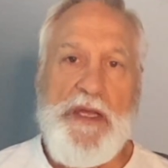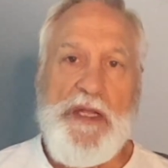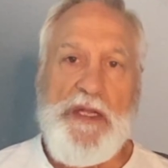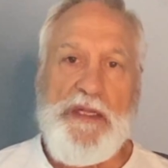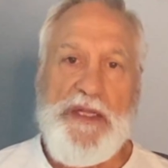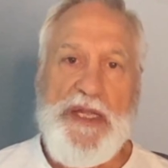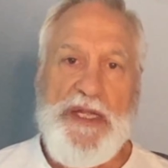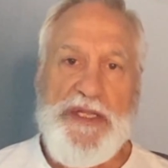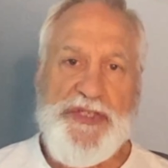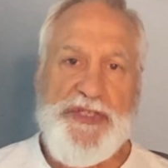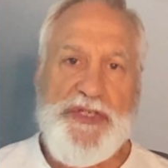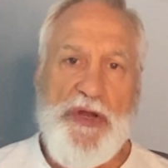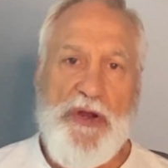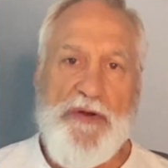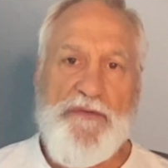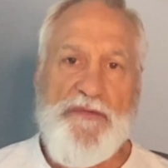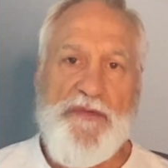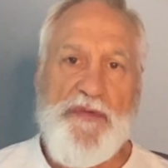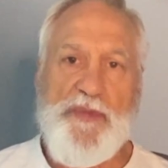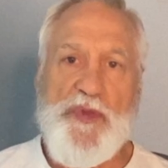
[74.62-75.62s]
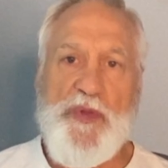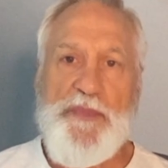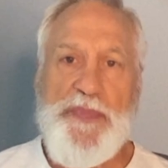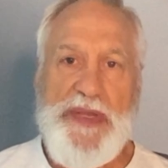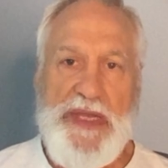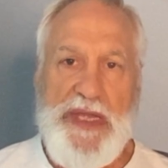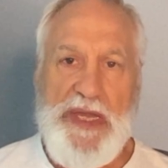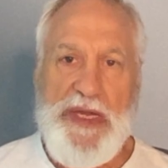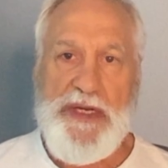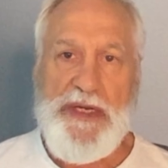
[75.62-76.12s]
Let's start from the
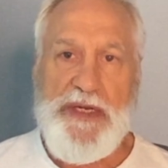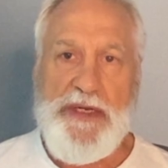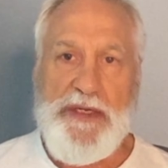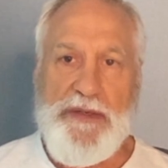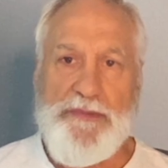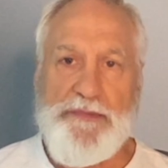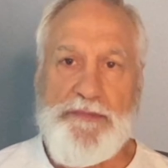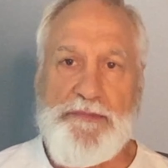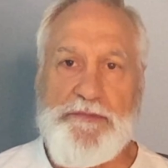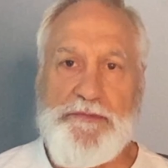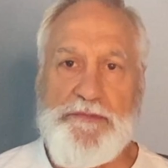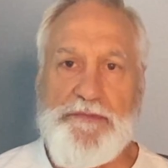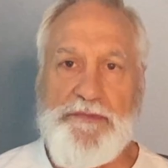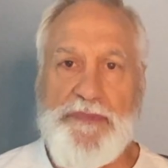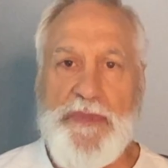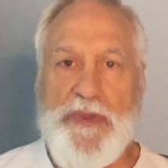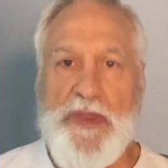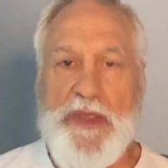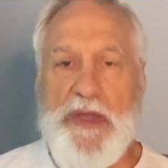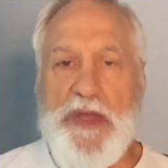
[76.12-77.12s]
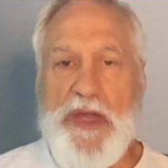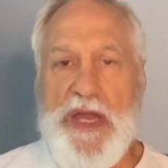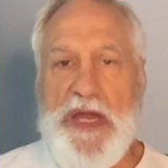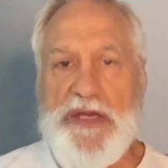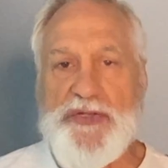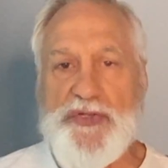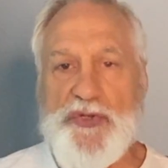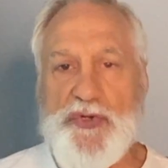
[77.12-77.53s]
beginning. As a